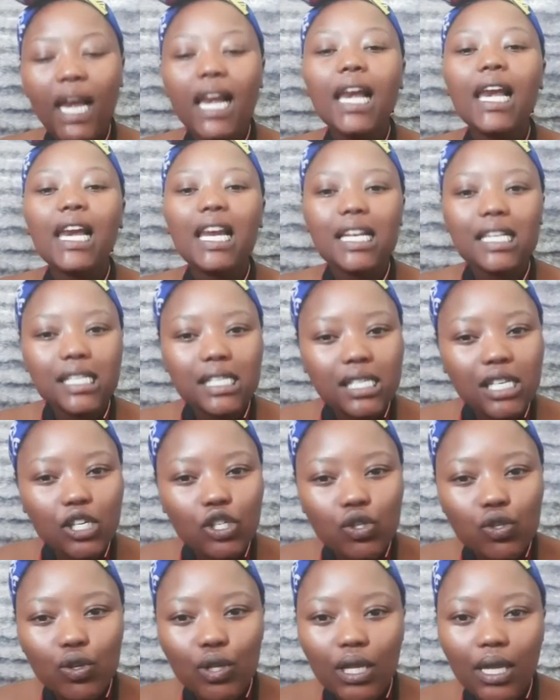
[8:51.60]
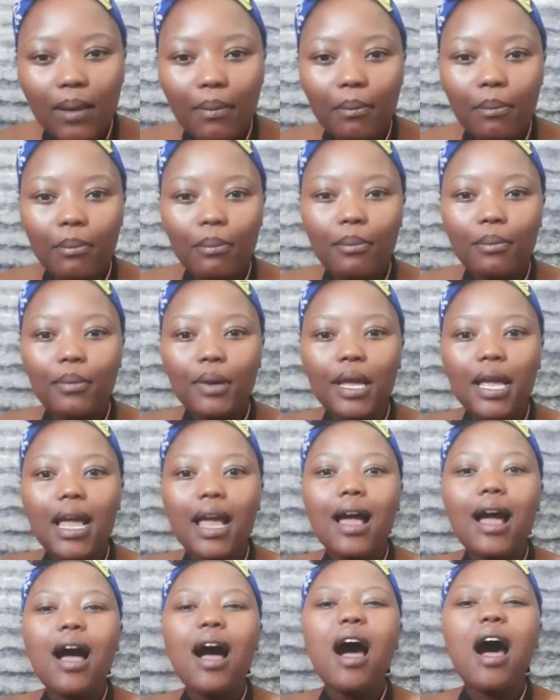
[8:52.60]
listen to them
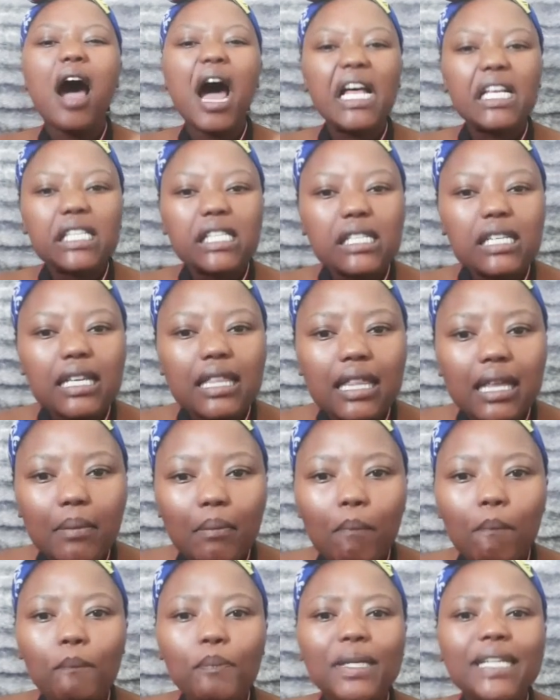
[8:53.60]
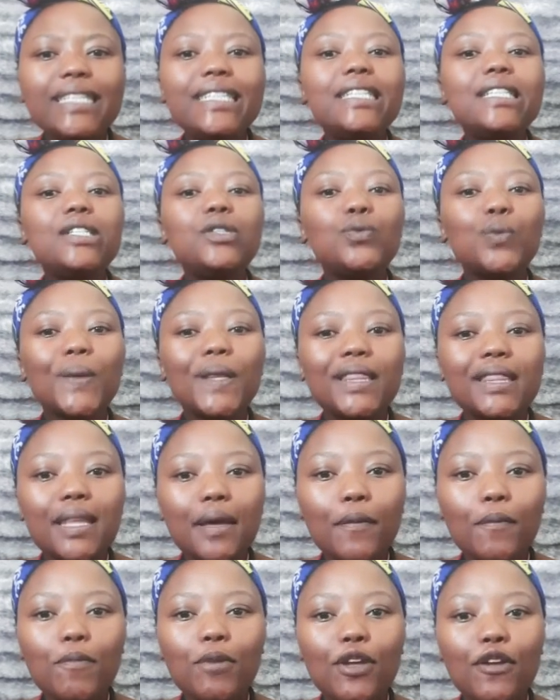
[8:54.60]
ask them plead with
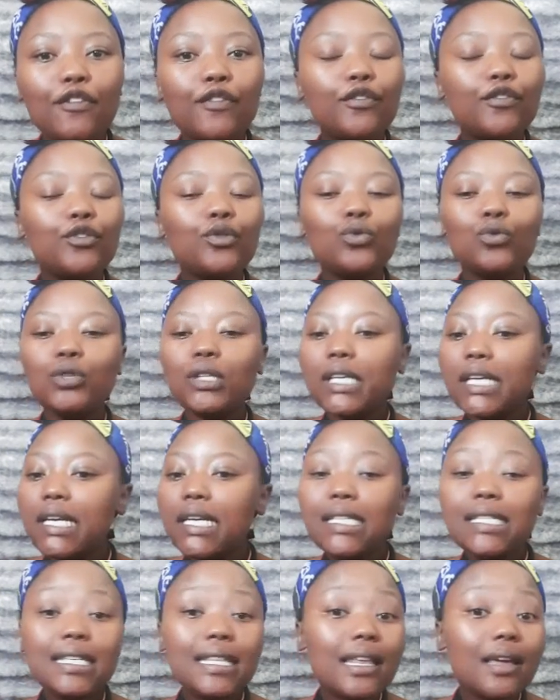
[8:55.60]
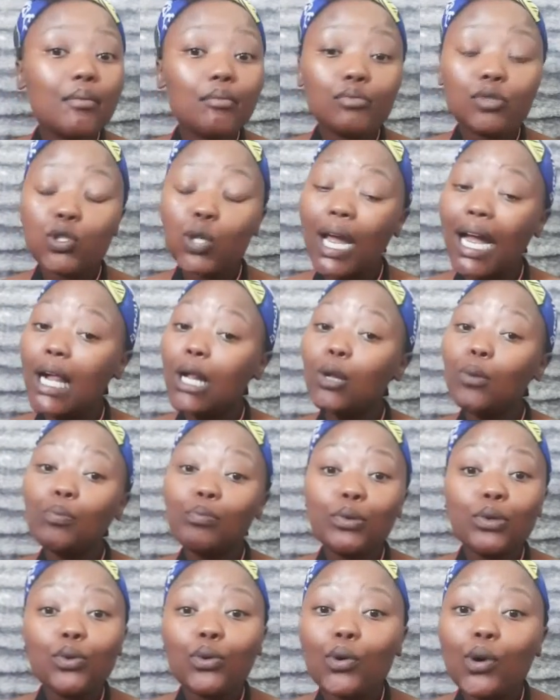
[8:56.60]
them if you need them to
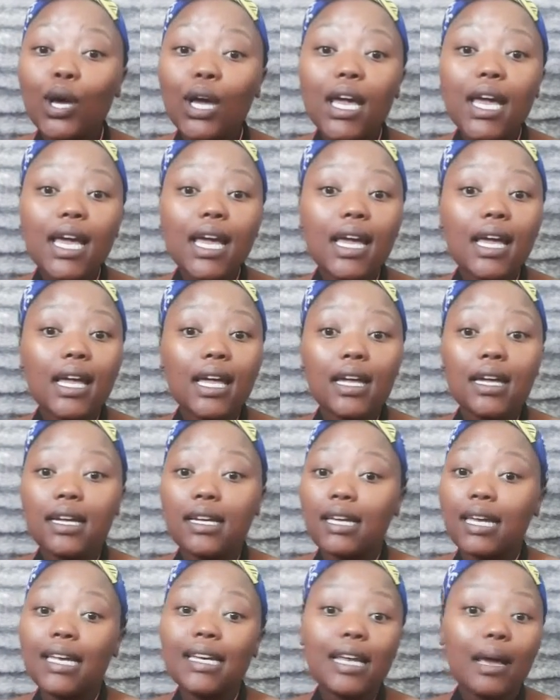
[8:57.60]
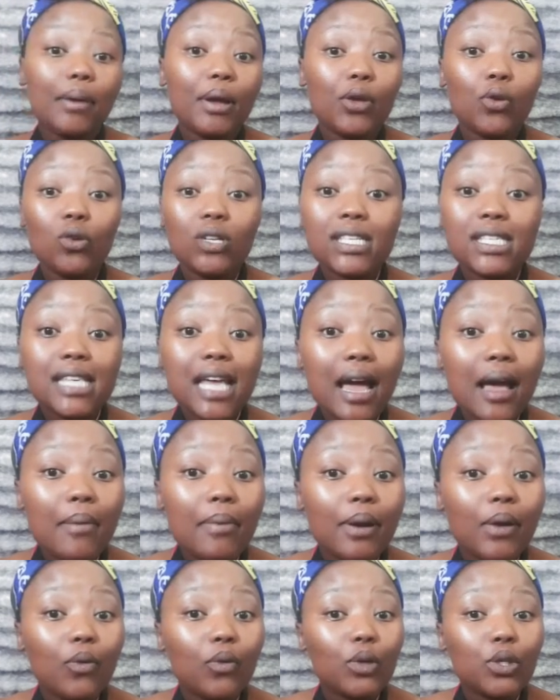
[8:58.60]
help you ngendaba
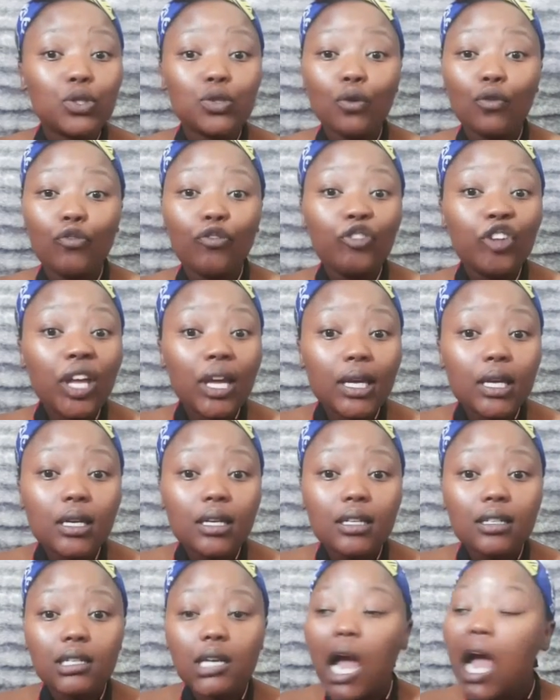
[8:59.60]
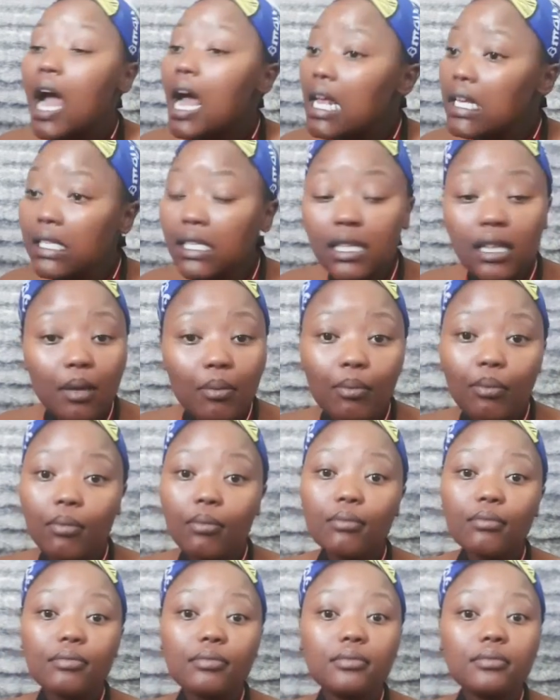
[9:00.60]
yokusaba with your fear ask them
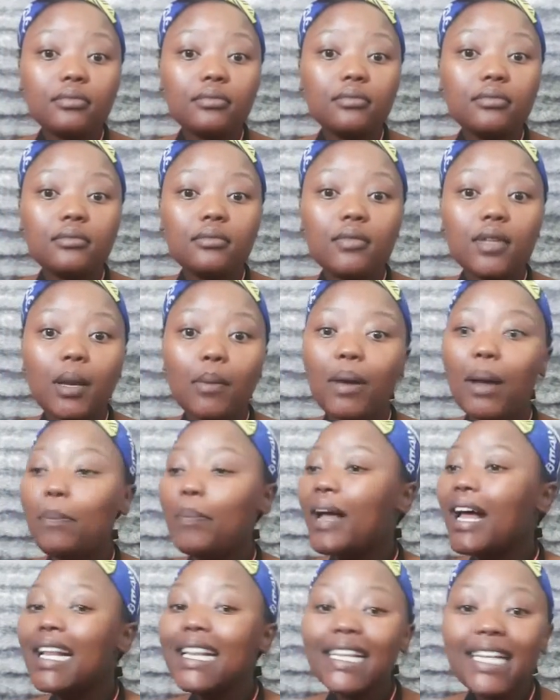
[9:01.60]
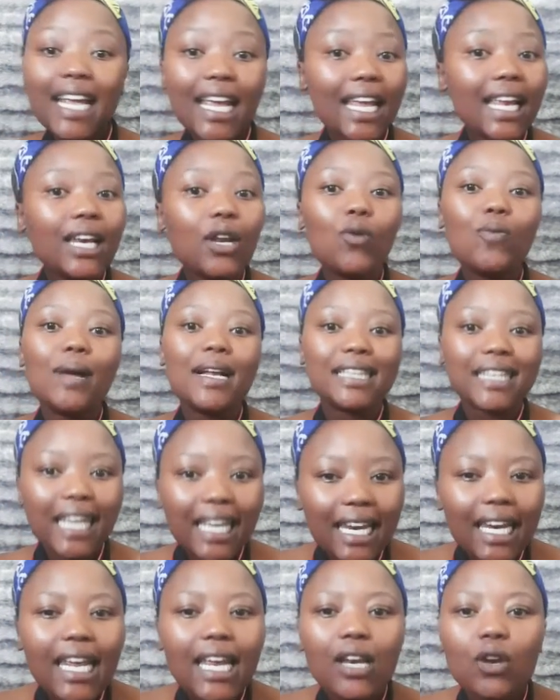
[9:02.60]
baphahlele
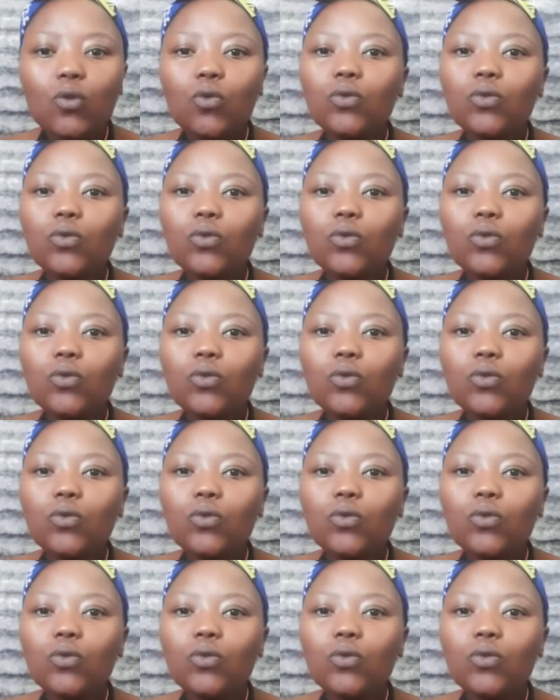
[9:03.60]
ubacelele